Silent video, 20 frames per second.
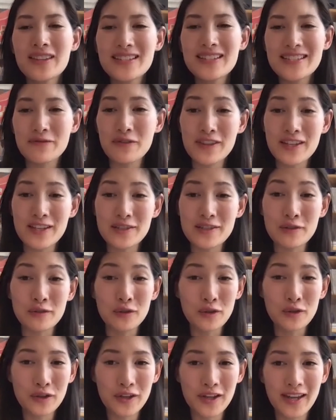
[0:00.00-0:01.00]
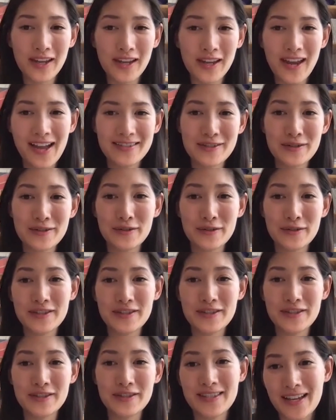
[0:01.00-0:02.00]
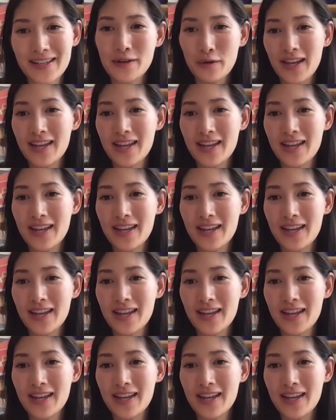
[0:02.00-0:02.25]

the different things you're looking at to assess,